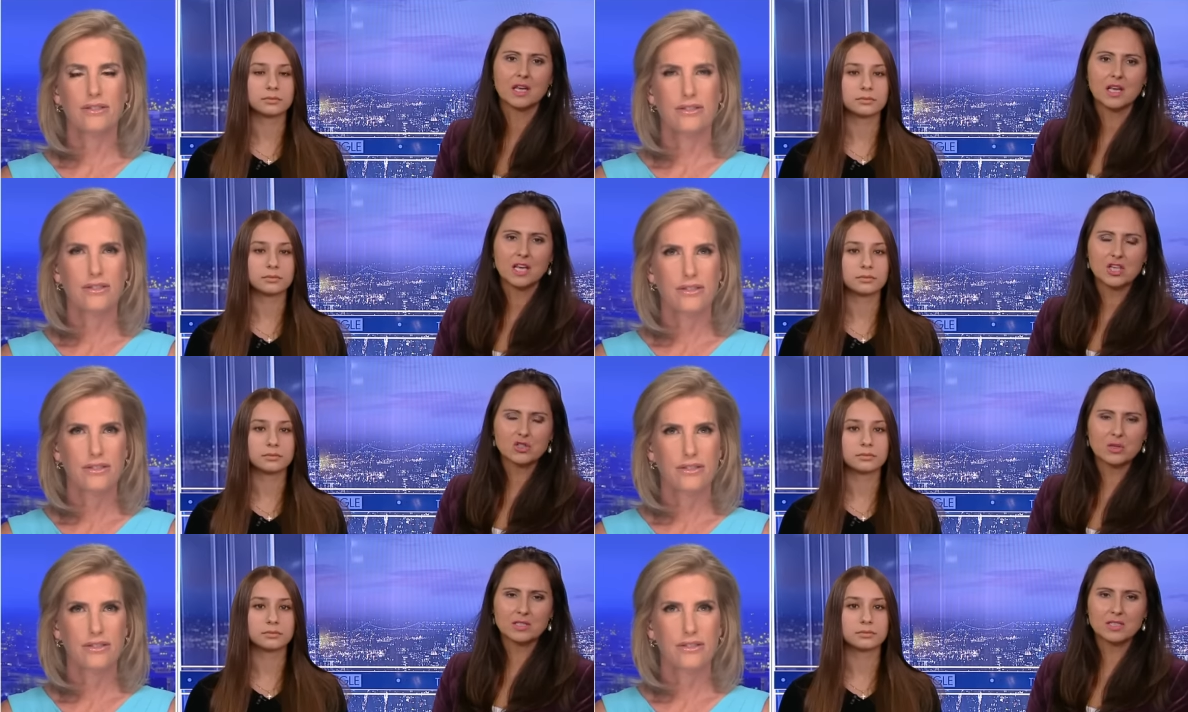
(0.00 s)

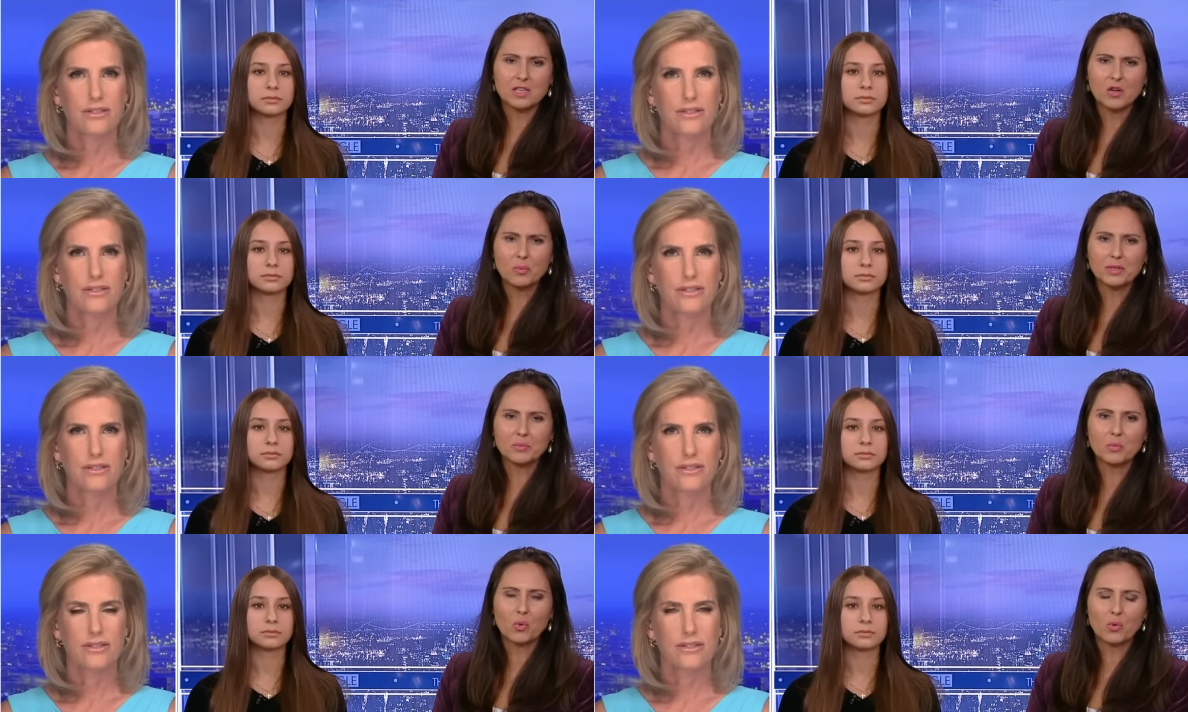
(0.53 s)
Speaker 1: So it's a little bit
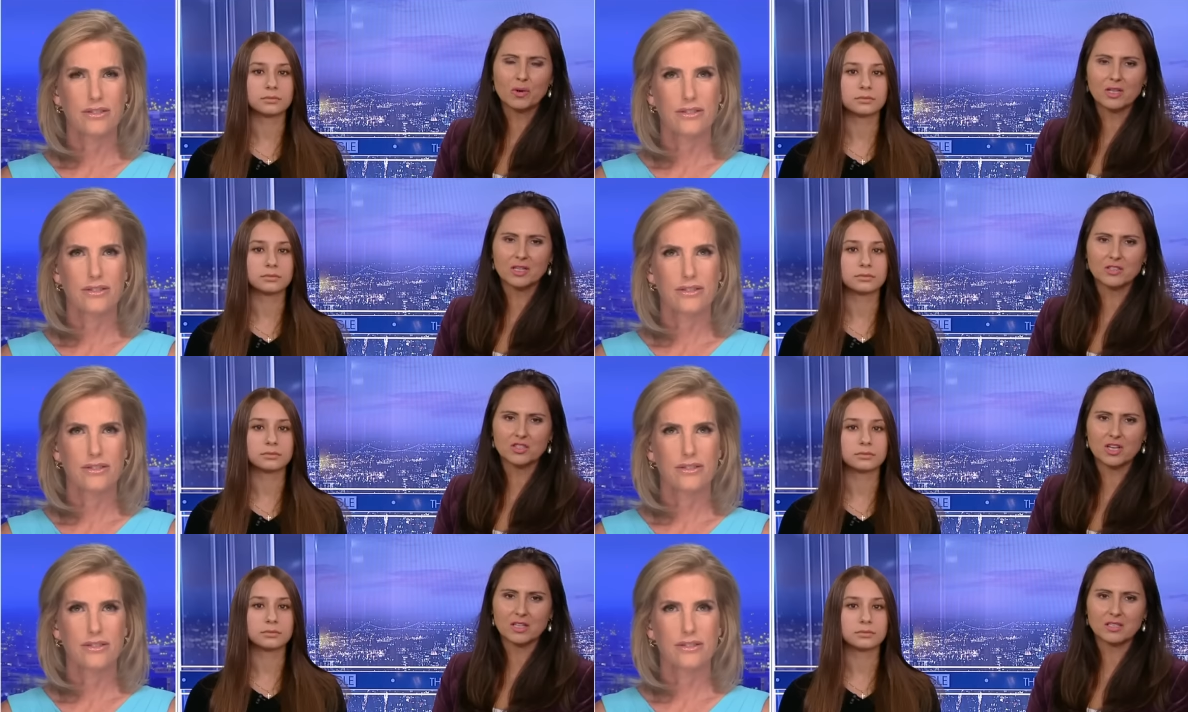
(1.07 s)
more than
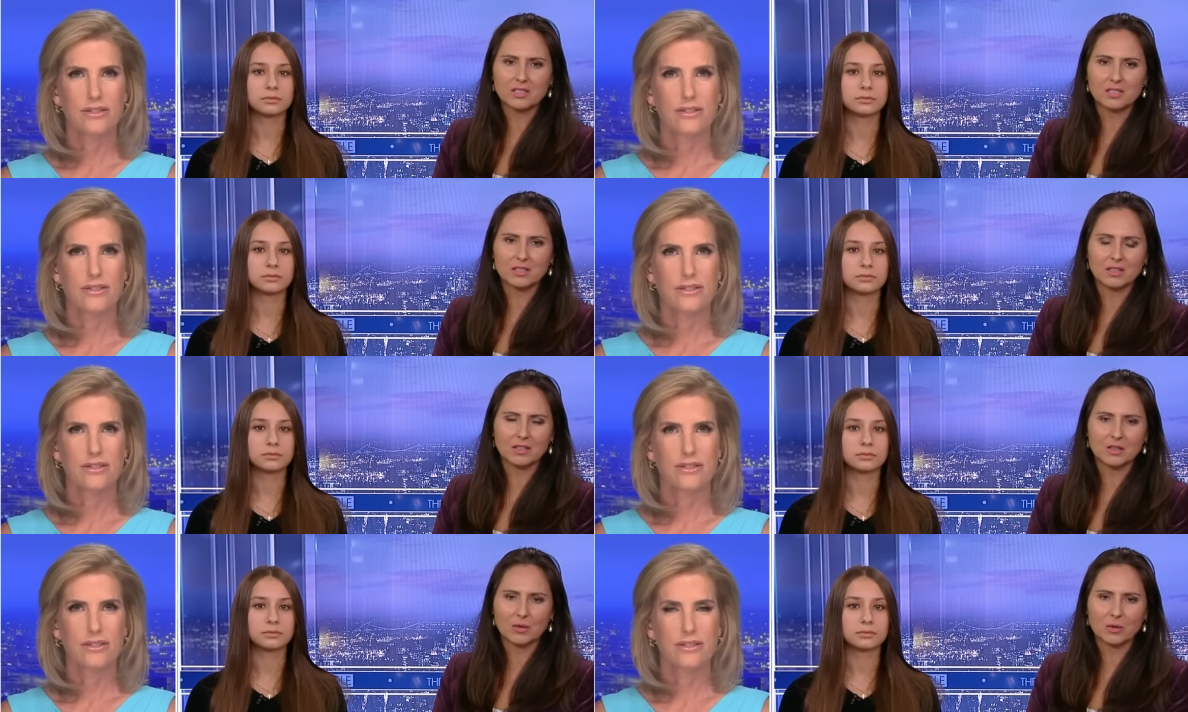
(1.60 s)
just,
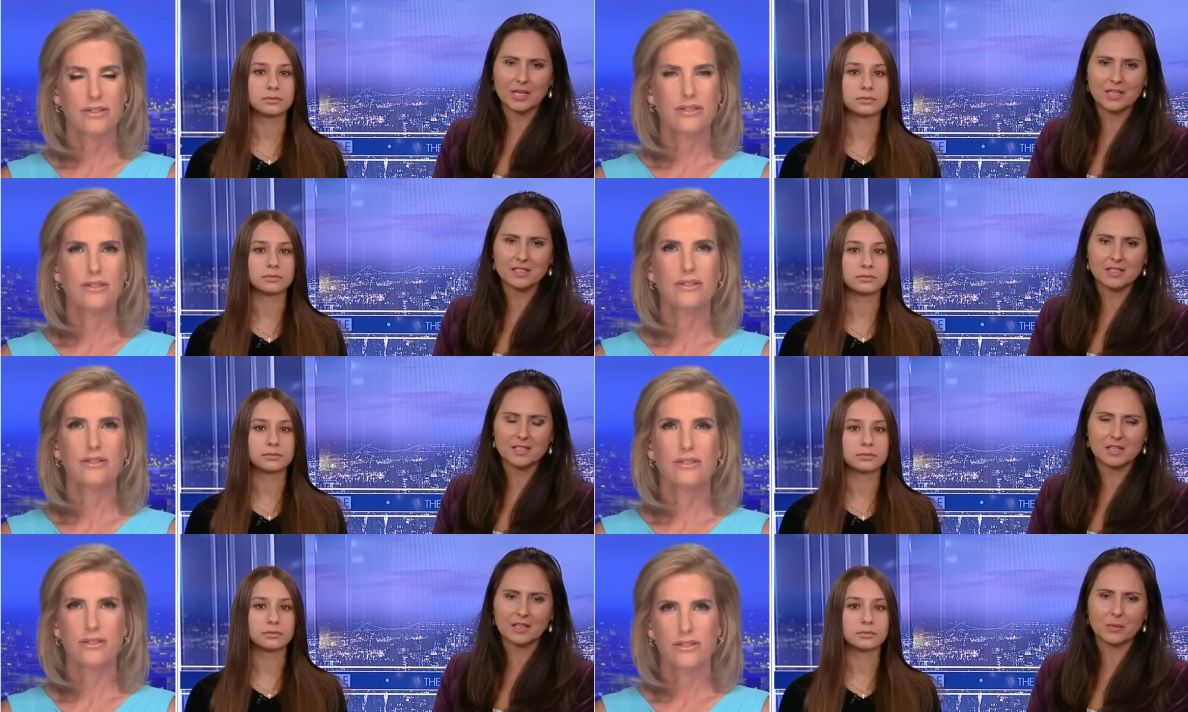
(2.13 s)
you know, kids
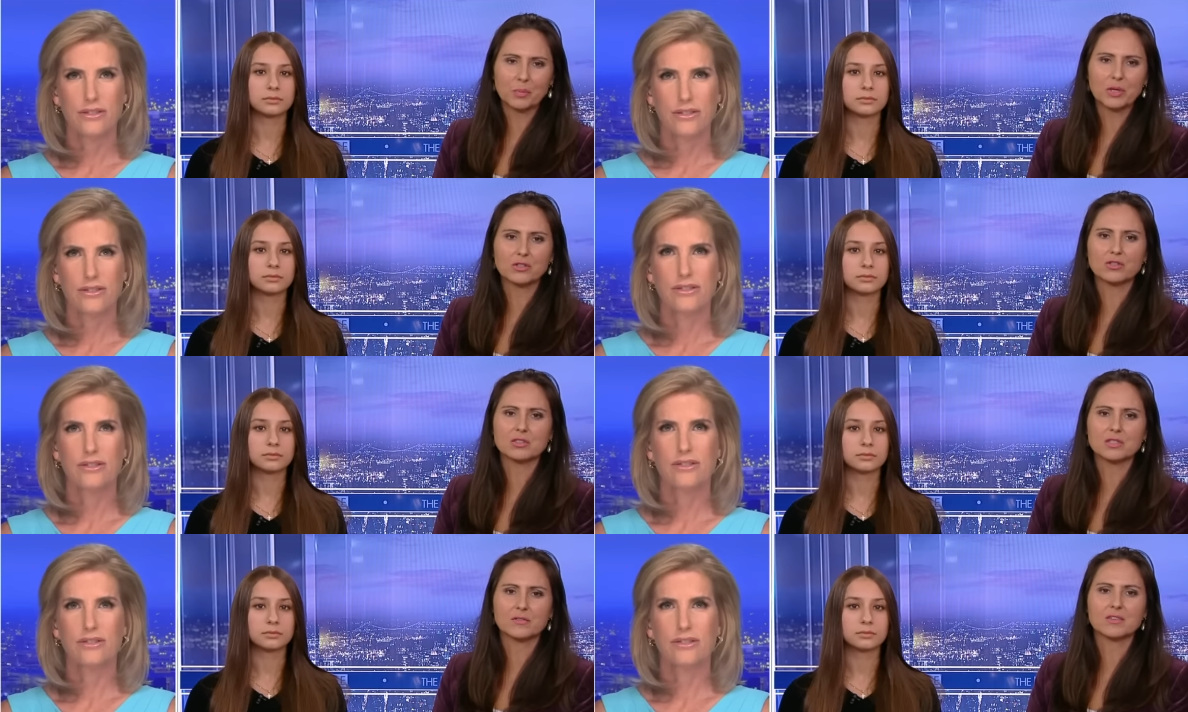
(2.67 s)
sending
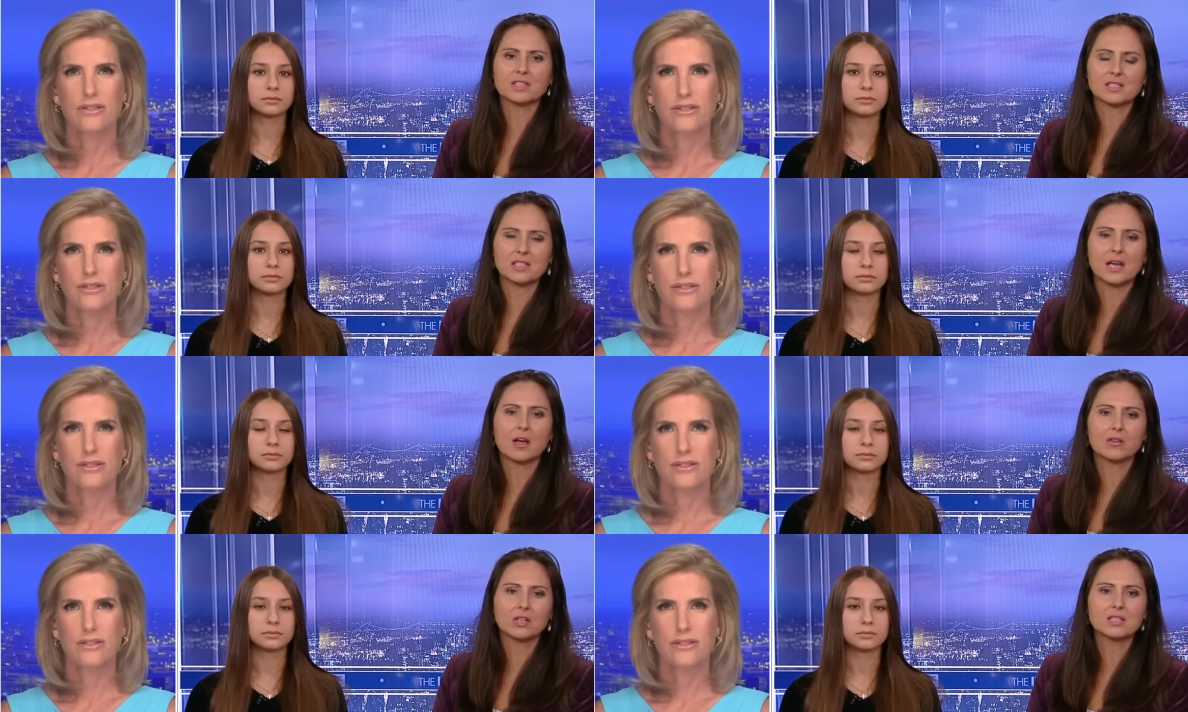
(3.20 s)
pictures of a sna
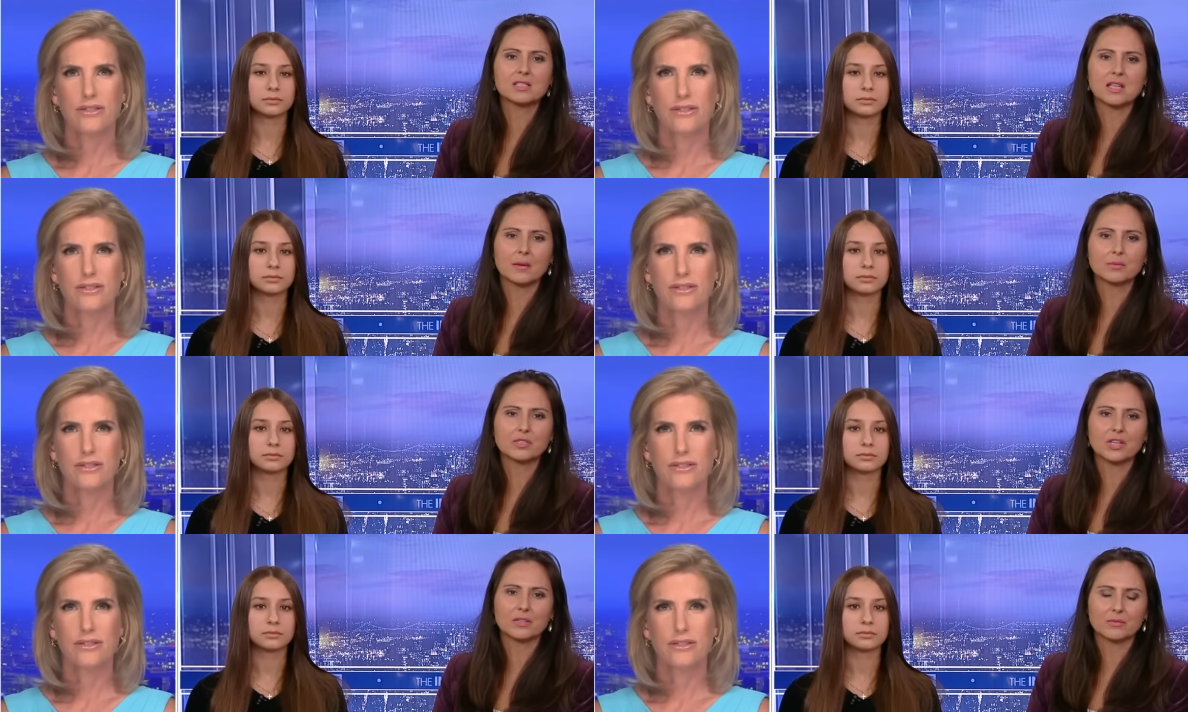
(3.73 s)
on the
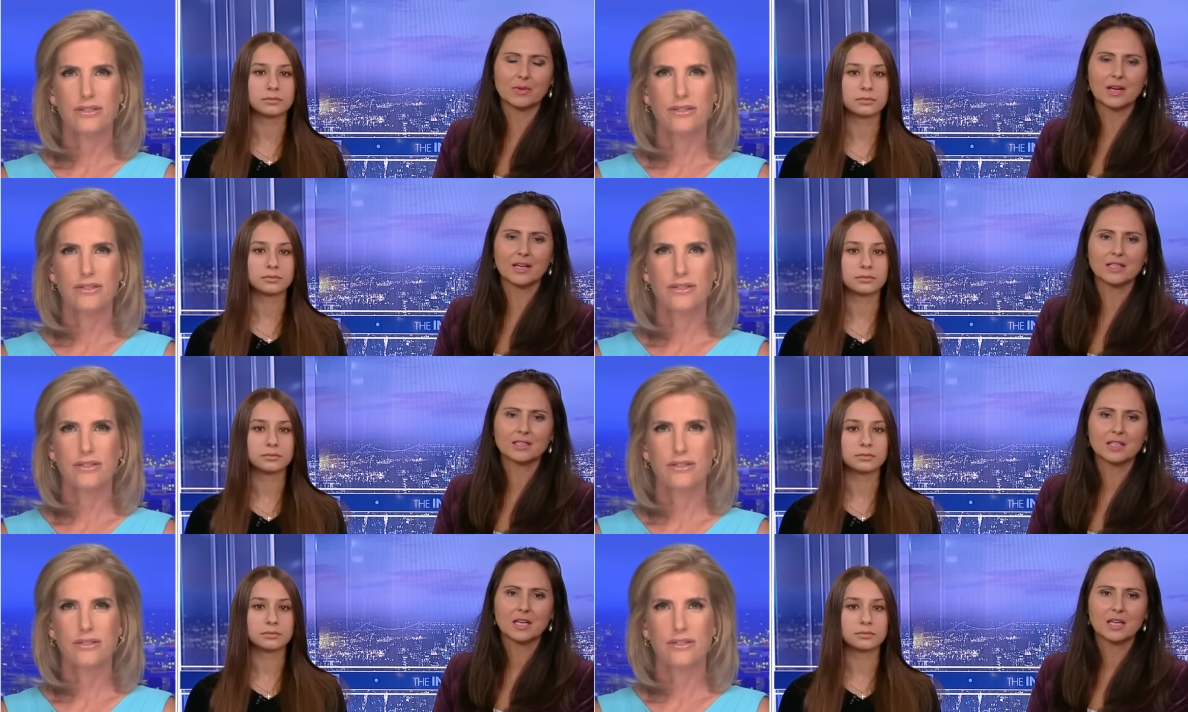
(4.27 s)
Snapchat, right?